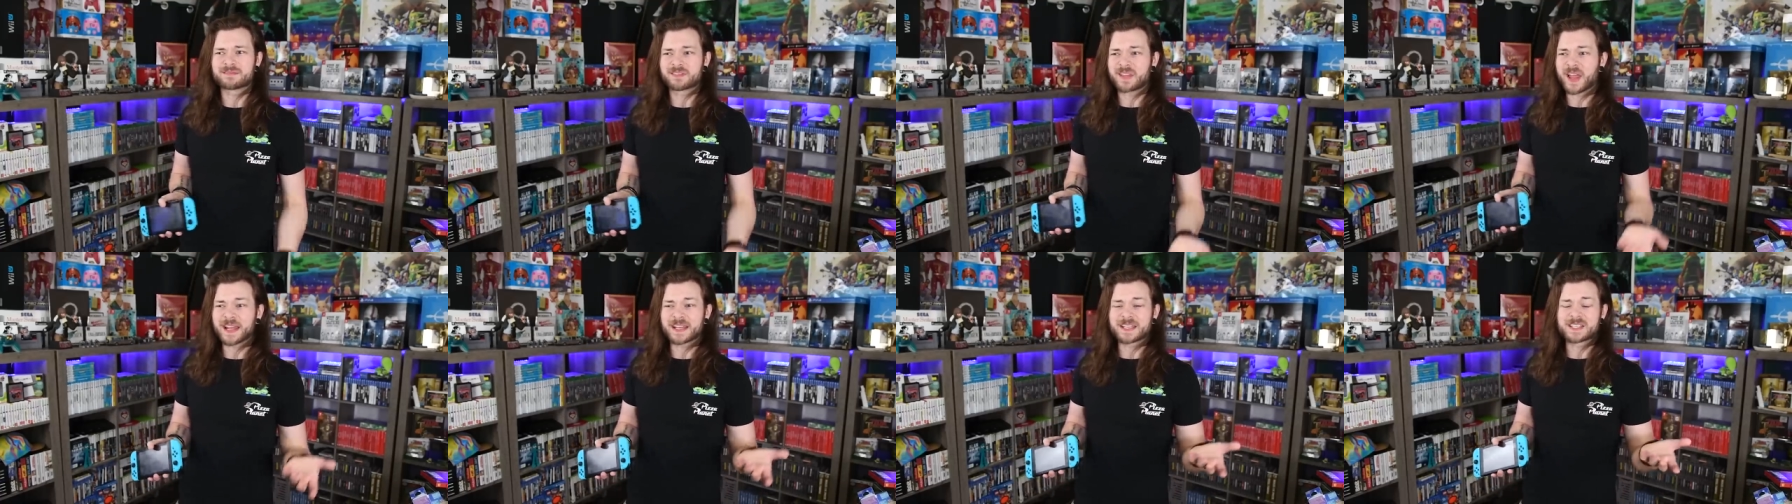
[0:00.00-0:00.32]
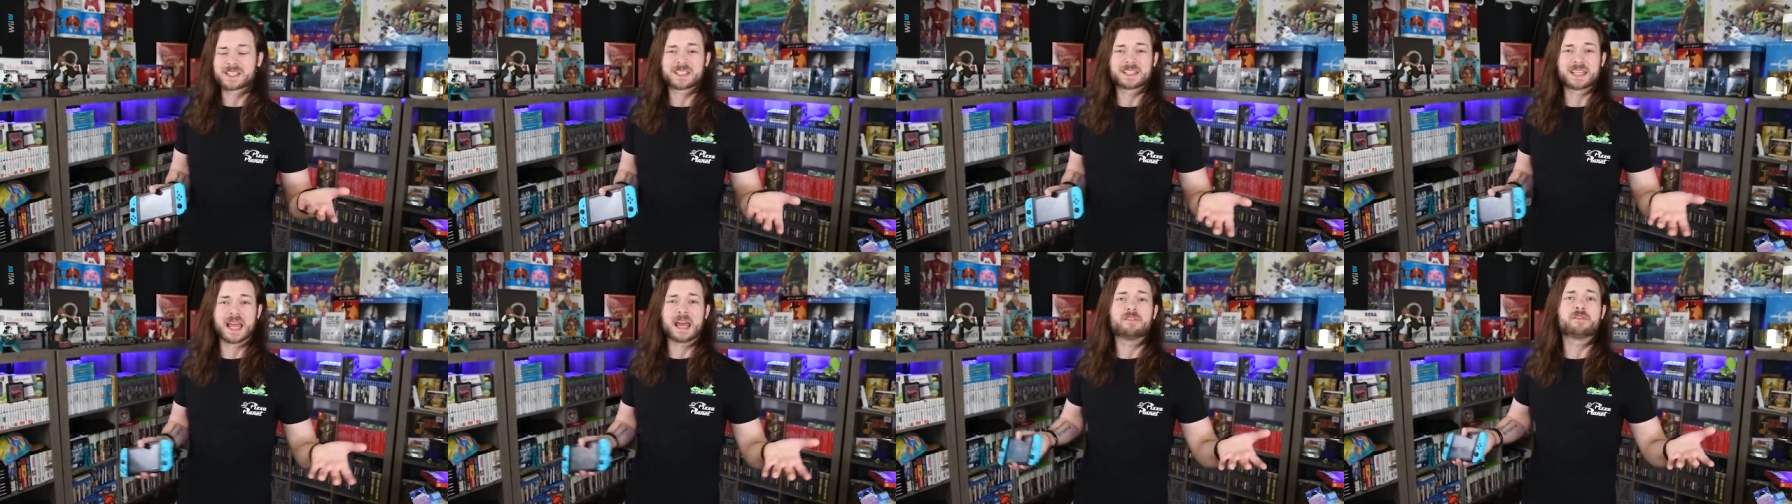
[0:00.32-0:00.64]
like
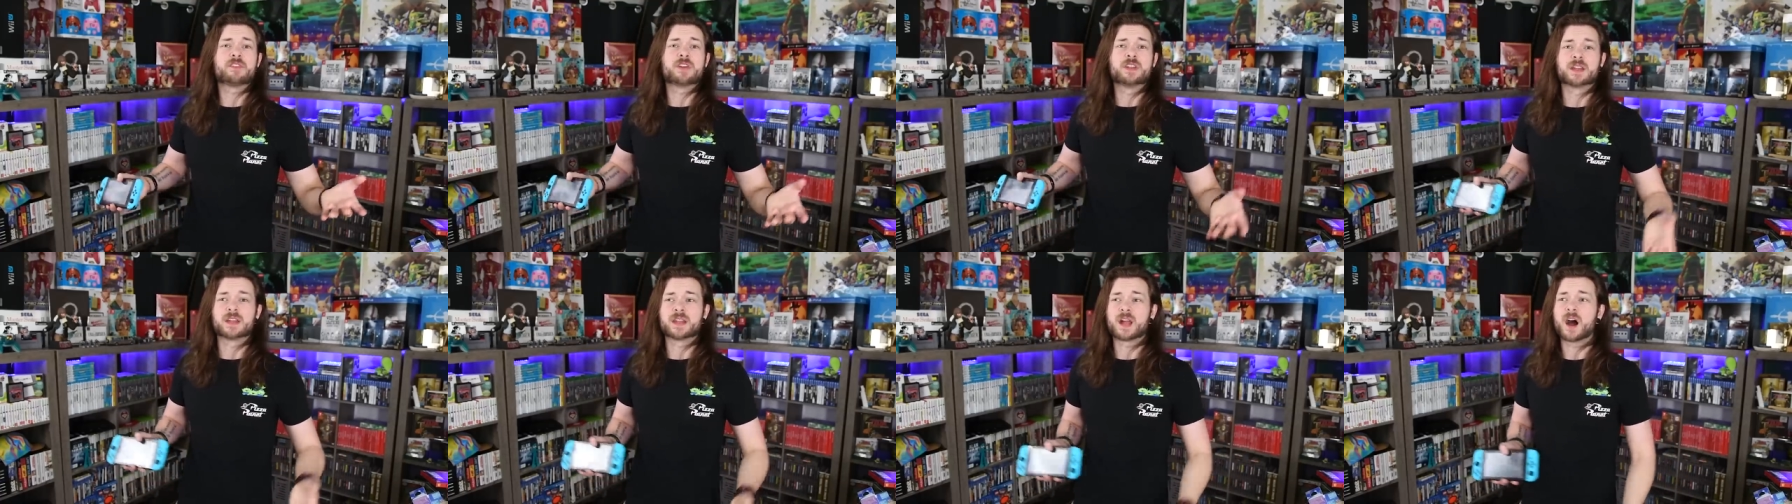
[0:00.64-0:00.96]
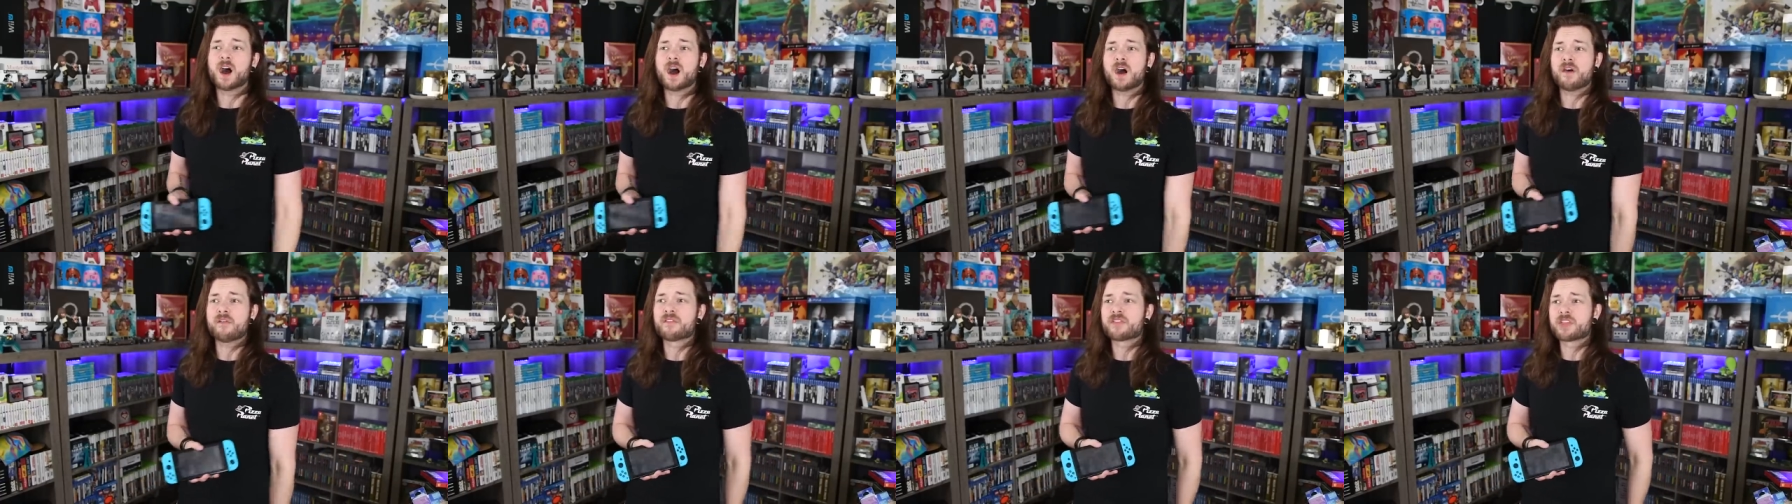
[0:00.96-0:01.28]
seven and
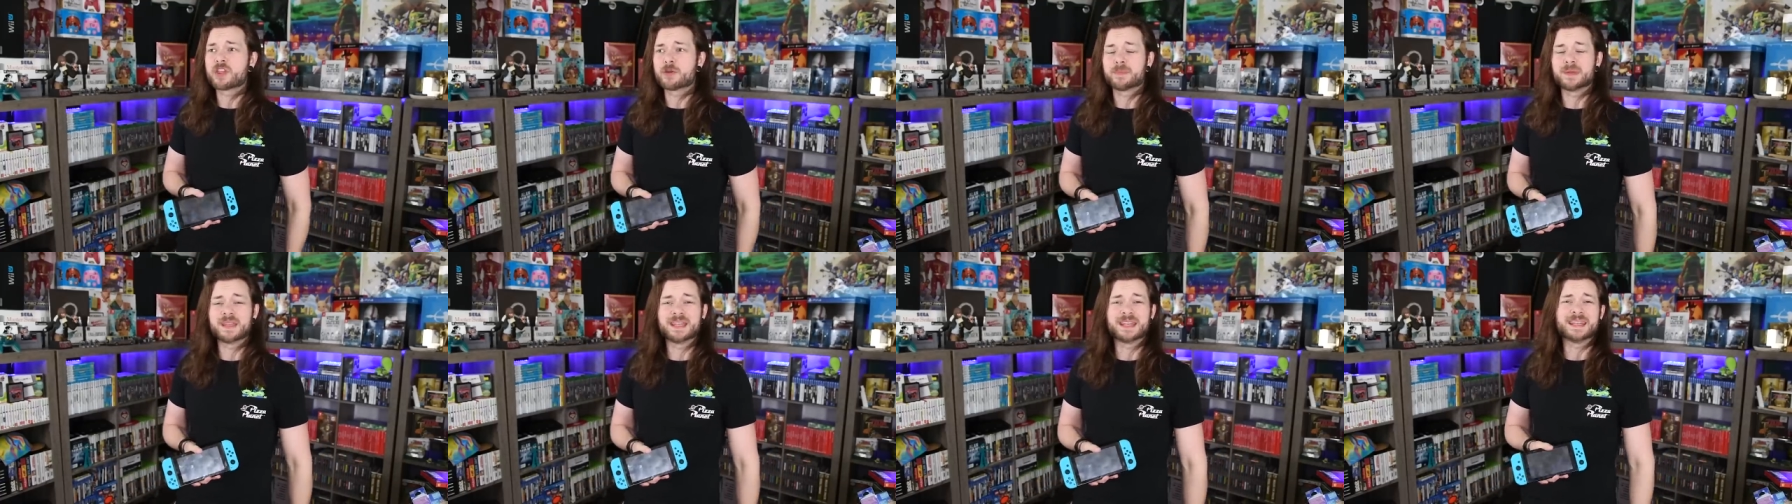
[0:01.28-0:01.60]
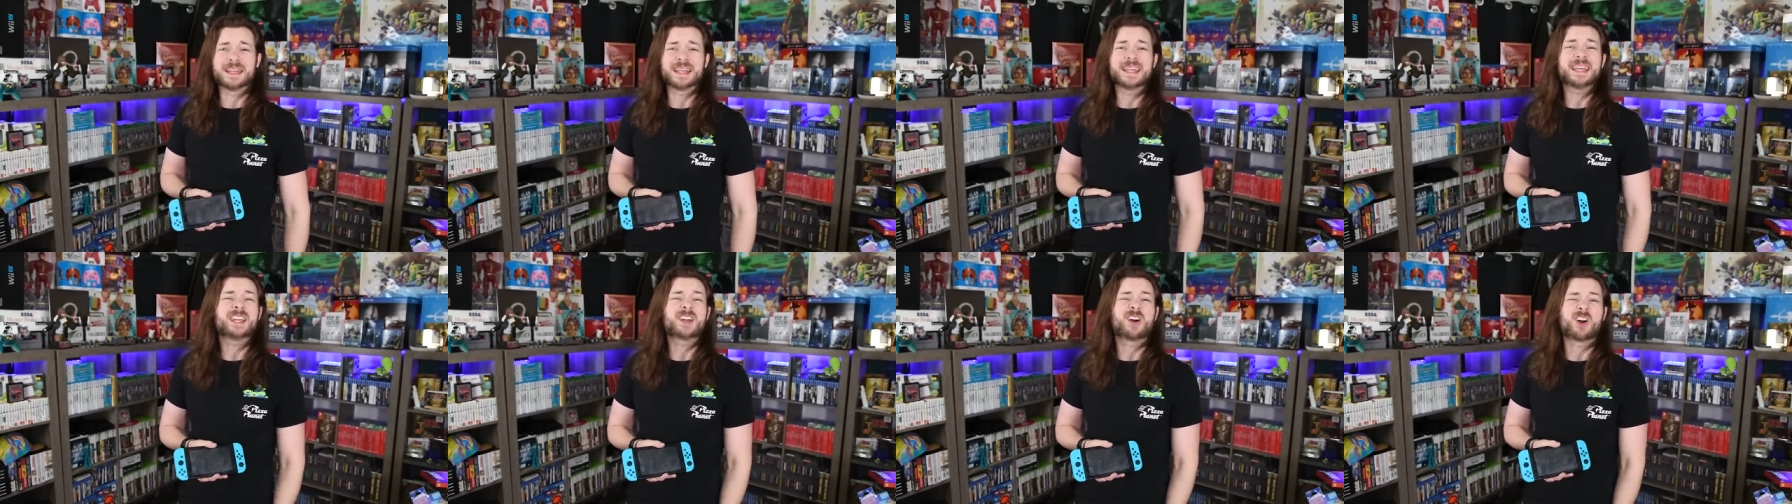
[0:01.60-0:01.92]
half of them in
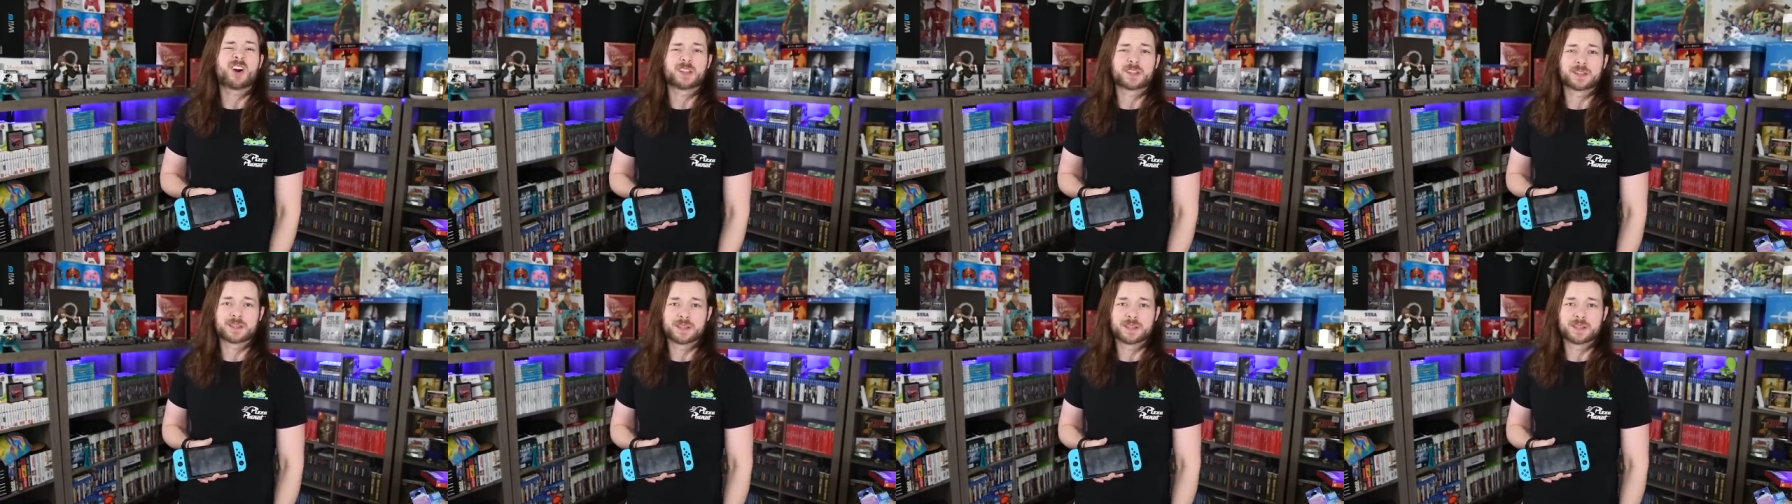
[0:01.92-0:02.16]
neon?